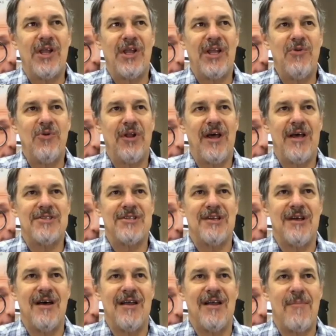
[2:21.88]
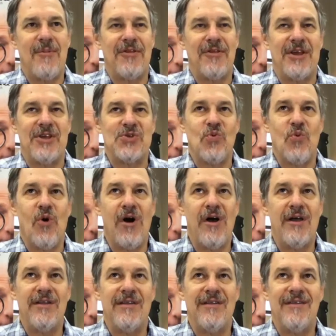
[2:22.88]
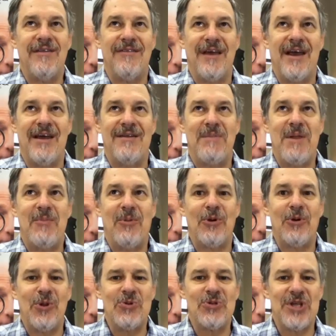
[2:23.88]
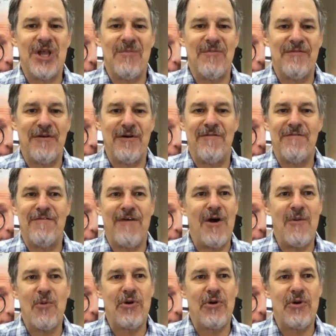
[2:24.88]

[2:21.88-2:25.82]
realized a couple of things. One, that people are using them for far more than